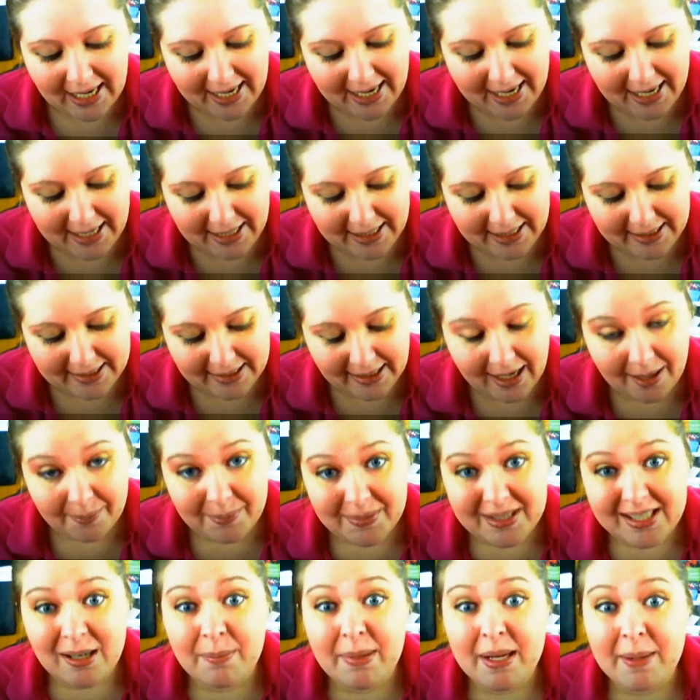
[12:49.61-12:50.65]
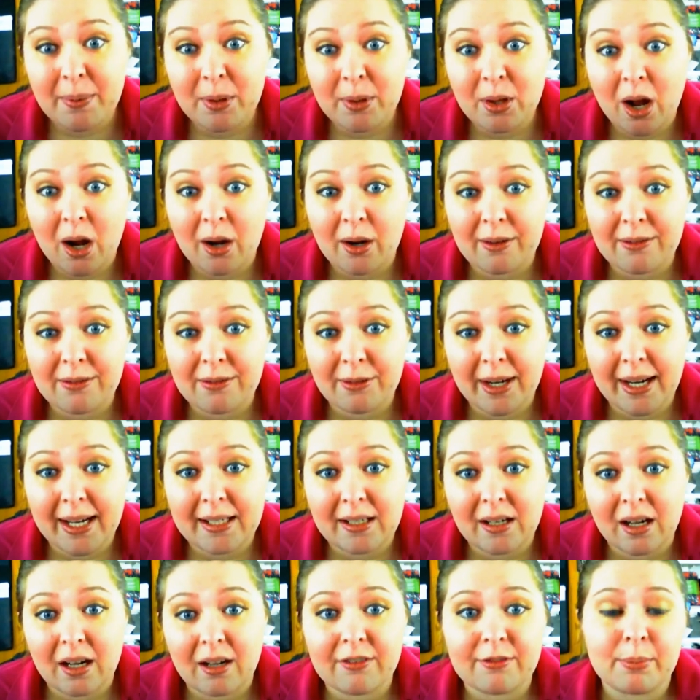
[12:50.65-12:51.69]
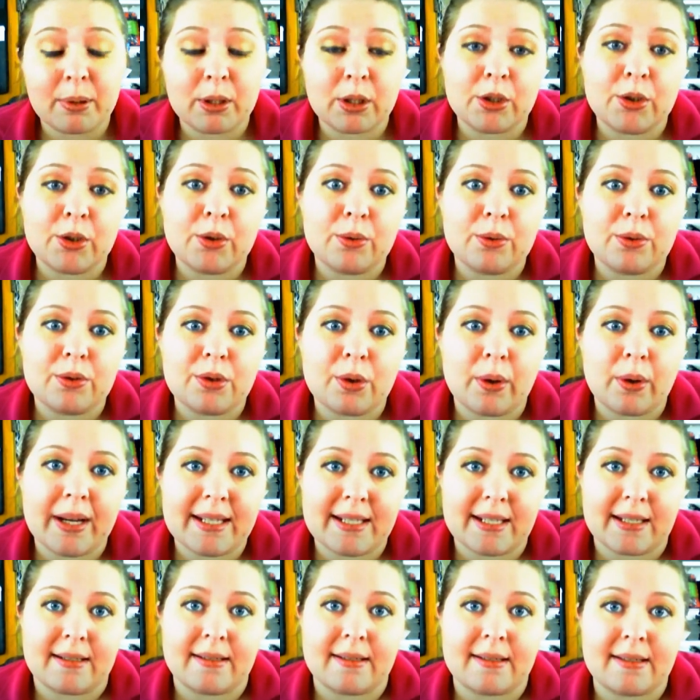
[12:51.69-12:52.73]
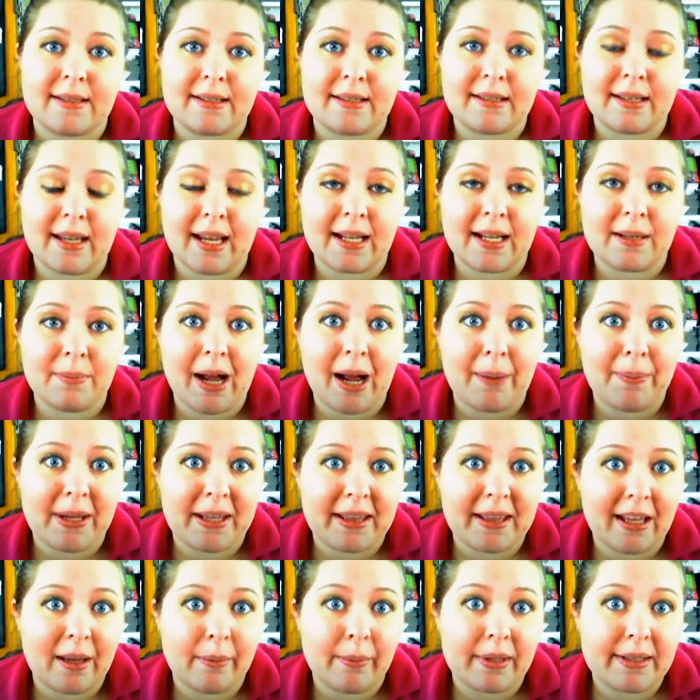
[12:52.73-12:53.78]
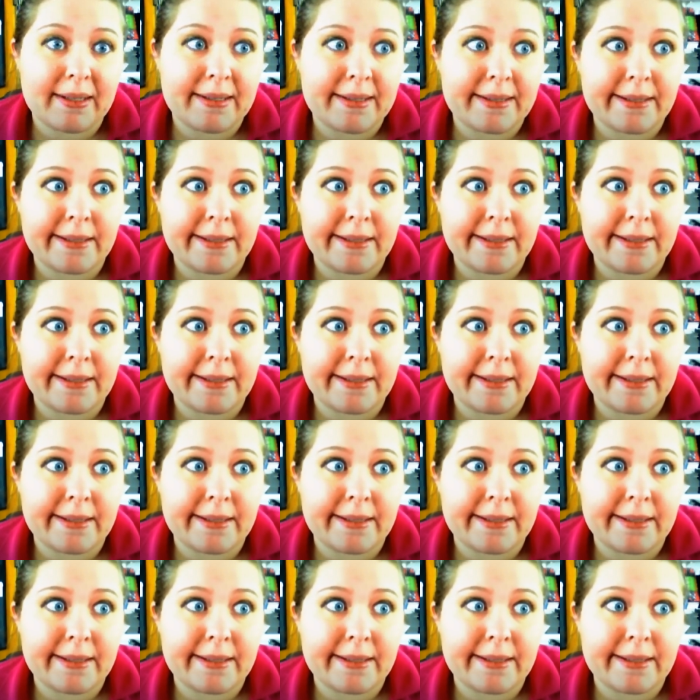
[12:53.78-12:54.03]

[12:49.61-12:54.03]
And some people are afraid of balloon noises and popping them.